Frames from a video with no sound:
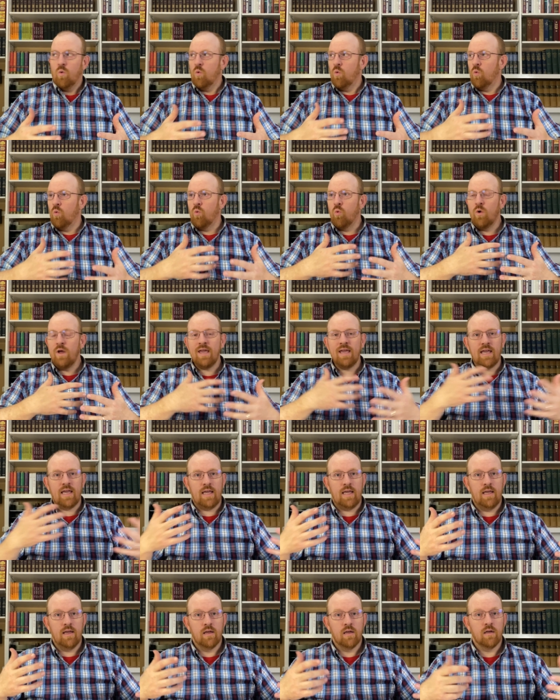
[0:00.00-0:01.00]

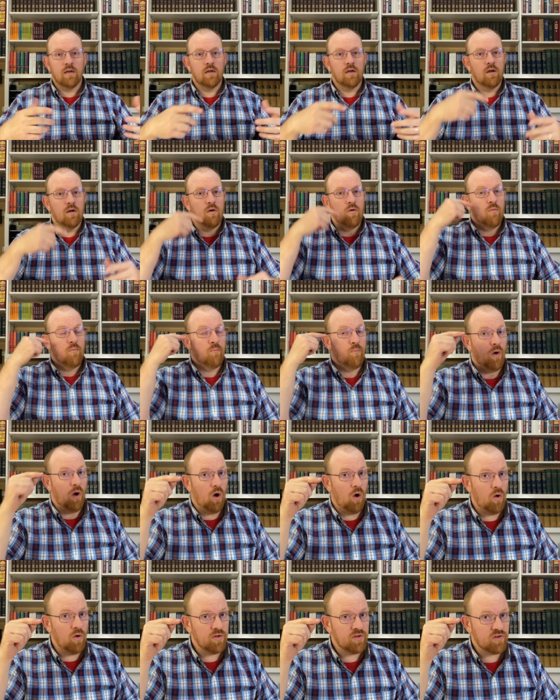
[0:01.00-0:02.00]
We,
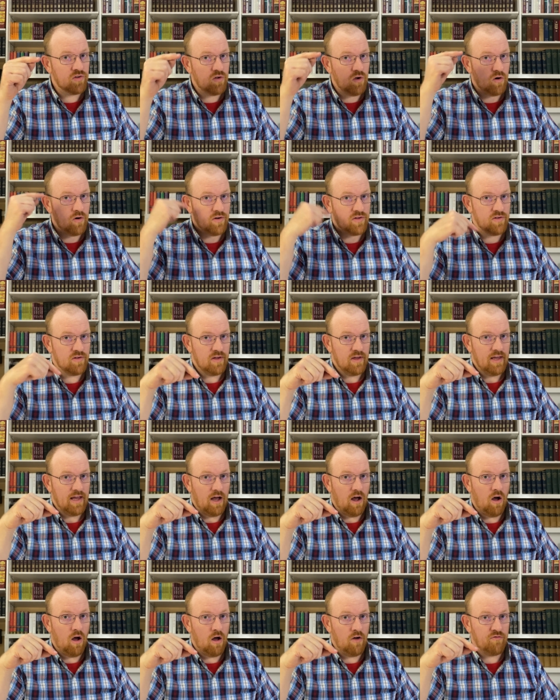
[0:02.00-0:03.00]
Paul starts
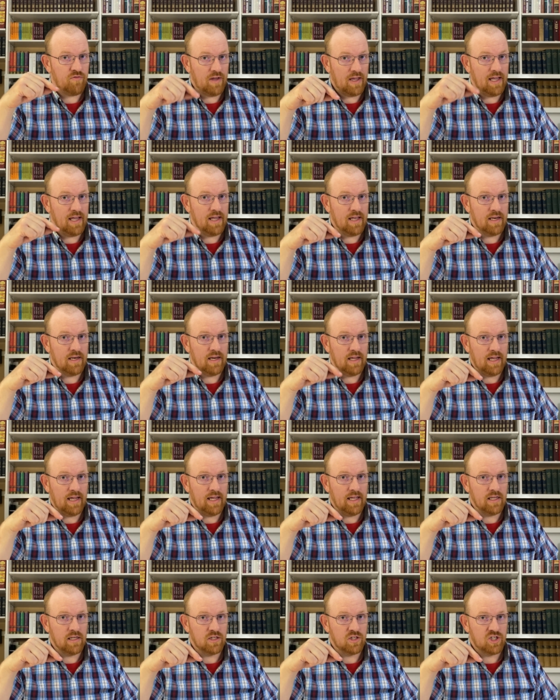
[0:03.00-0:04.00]
off in,
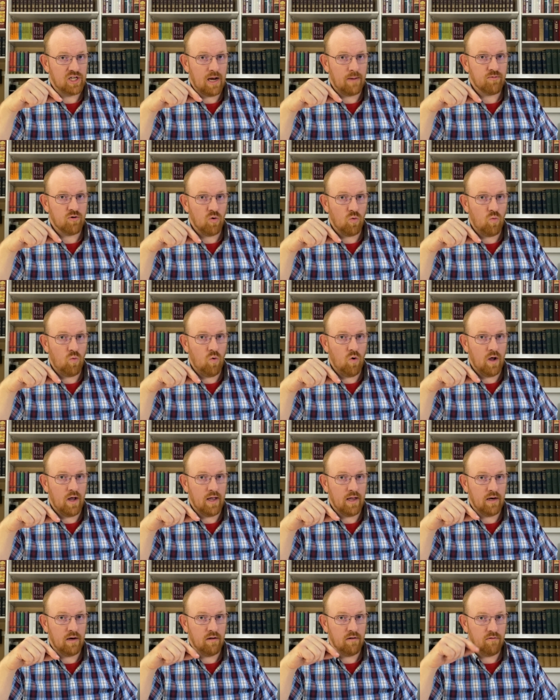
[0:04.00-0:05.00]
in chapter
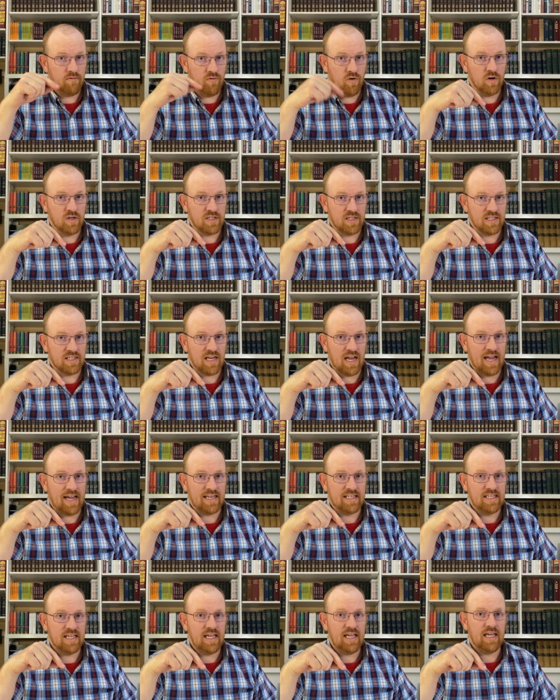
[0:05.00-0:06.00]
1, verses
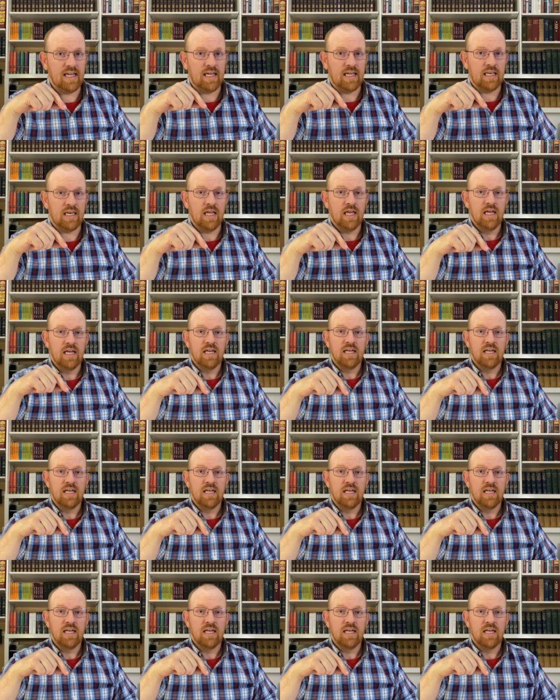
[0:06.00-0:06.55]
19,